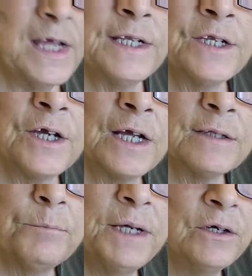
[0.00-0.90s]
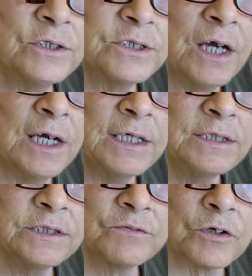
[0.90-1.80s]
then you got the bigger
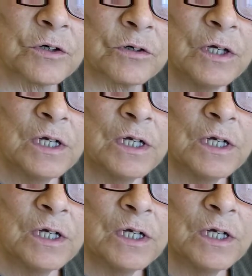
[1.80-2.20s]
size for